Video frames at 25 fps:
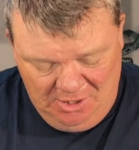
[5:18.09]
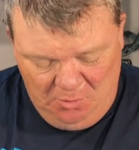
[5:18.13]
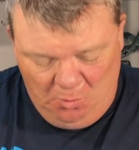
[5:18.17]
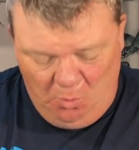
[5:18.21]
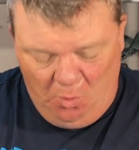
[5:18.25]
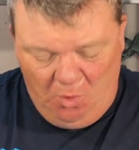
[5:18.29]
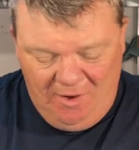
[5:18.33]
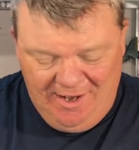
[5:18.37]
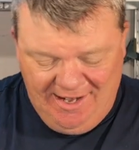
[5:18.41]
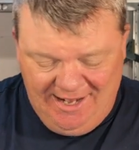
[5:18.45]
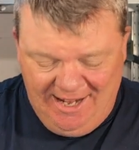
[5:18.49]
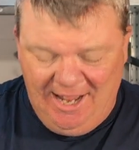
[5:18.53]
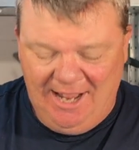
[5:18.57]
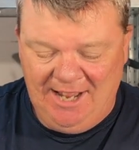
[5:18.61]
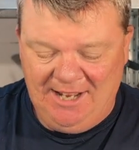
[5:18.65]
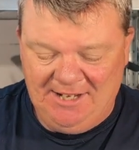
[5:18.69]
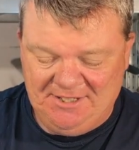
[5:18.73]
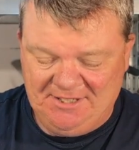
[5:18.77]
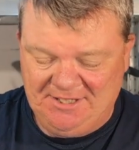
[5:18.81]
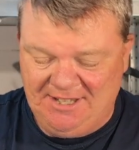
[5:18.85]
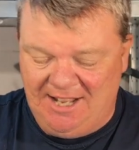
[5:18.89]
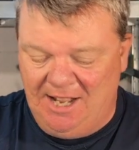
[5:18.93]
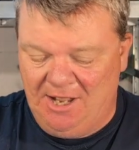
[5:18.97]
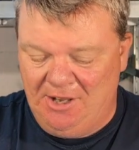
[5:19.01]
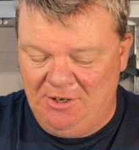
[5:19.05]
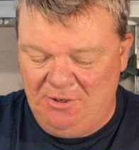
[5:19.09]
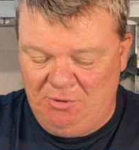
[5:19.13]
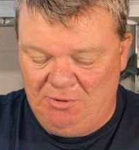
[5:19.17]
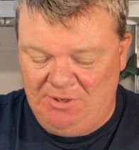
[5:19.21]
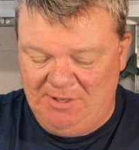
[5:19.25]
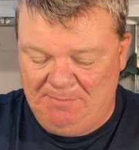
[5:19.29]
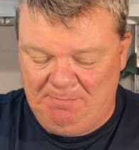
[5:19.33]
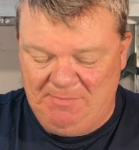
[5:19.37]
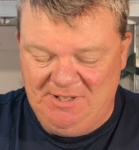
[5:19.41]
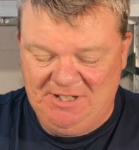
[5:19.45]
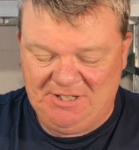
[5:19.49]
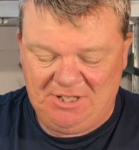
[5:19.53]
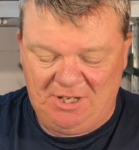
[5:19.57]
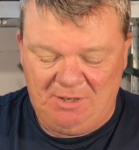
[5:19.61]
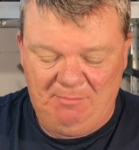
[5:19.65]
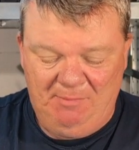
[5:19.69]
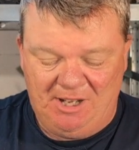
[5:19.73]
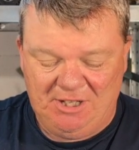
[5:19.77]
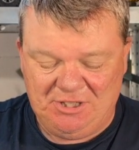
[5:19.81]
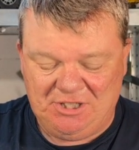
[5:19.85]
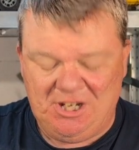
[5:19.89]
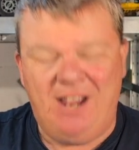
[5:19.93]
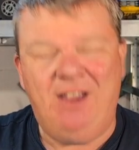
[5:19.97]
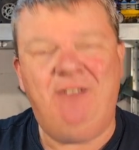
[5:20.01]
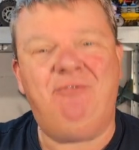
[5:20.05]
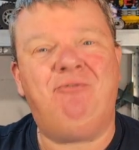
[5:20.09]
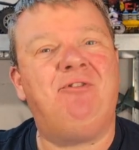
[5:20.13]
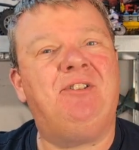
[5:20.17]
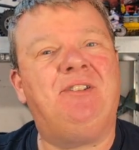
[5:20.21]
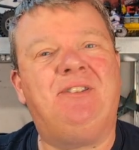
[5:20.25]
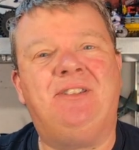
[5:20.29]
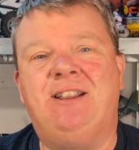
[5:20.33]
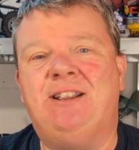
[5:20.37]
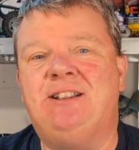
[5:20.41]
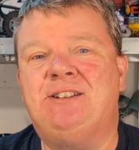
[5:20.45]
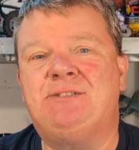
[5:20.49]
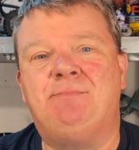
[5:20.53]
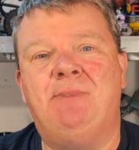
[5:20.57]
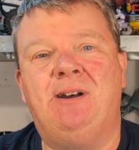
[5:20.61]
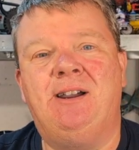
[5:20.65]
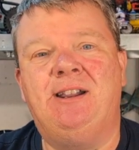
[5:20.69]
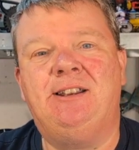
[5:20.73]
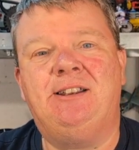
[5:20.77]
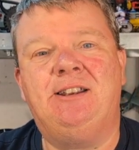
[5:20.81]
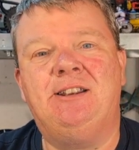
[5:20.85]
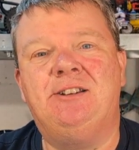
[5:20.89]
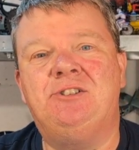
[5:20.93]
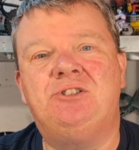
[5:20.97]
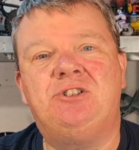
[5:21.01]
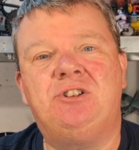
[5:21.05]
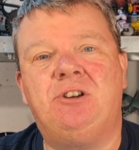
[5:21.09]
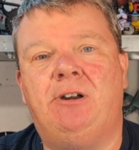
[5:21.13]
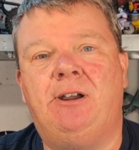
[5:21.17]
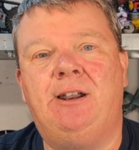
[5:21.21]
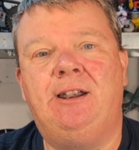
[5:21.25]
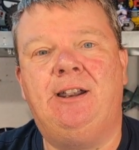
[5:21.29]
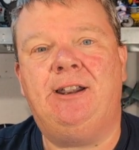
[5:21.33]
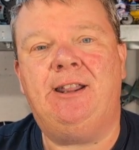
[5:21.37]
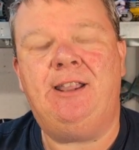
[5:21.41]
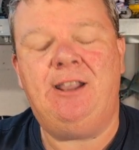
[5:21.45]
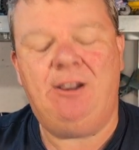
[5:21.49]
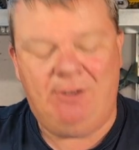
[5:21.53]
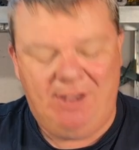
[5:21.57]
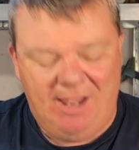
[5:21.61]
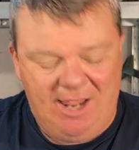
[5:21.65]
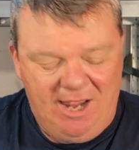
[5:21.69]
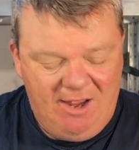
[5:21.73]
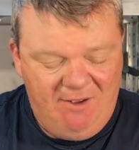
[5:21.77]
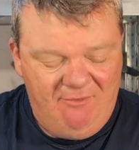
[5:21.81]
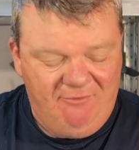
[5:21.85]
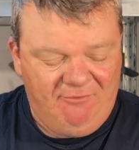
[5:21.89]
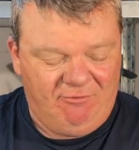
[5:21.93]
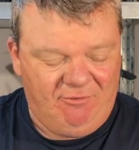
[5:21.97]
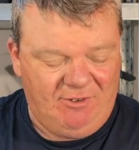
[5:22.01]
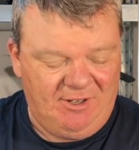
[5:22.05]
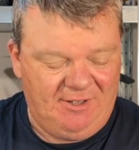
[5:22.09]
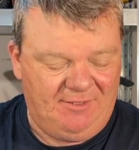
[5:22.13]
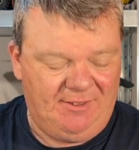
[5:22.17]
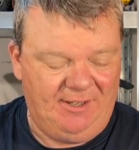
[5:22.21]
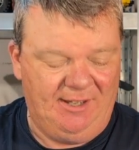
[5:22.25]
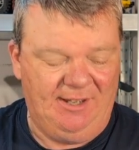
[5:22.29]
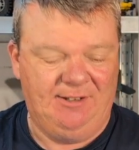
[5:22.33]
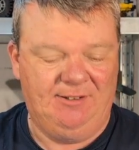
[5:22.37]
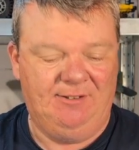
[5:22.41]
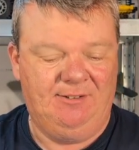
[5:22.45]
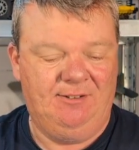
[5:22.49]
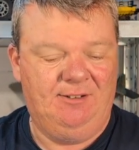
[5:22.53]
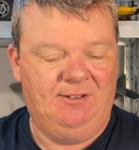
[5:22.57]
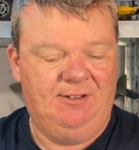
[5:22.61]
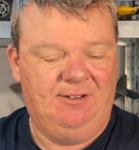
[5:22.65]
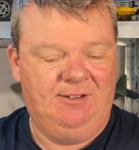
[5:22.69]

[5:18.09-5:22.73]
Why has that annoyed me so much? Everything's made in China now. Everything.